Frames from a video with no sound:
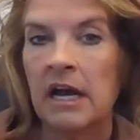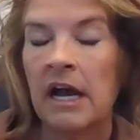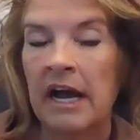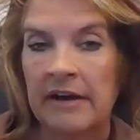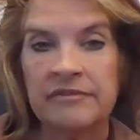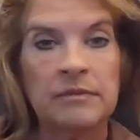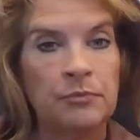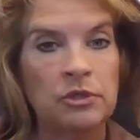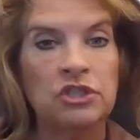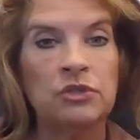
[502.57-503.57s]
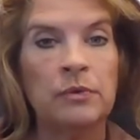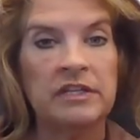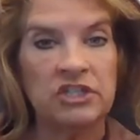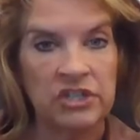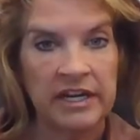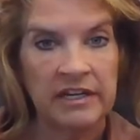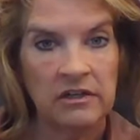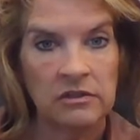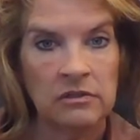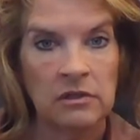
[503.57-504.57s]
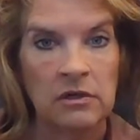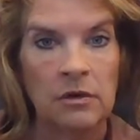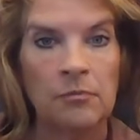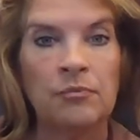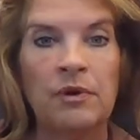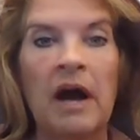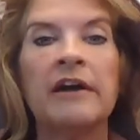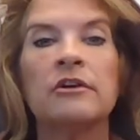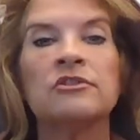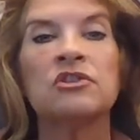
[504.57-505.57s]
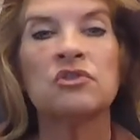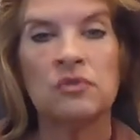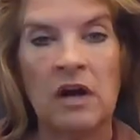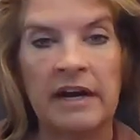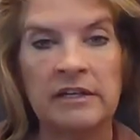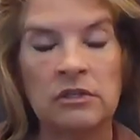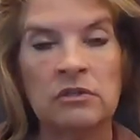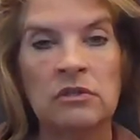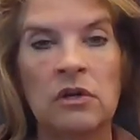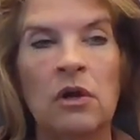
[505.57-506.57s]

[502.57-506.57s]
have to put you in jail prior to trial,